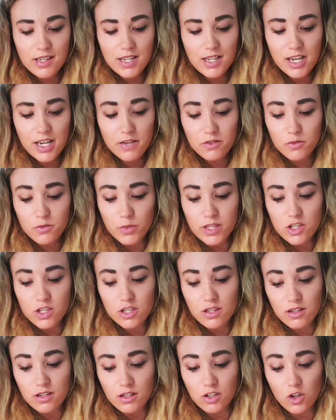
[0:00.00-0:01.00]
out of which
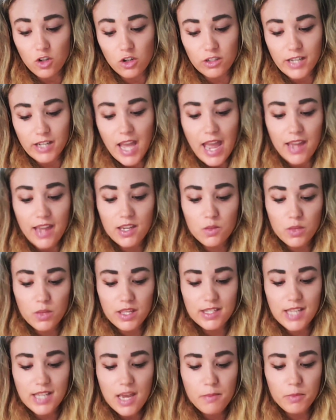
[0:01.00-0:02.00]
stuck a long neck with a
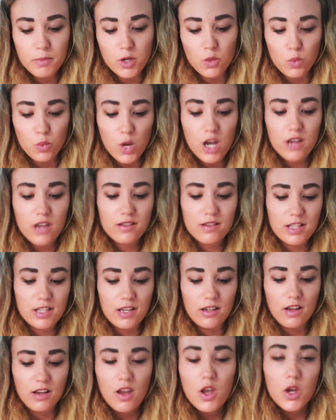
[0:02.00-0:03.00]
temper worse than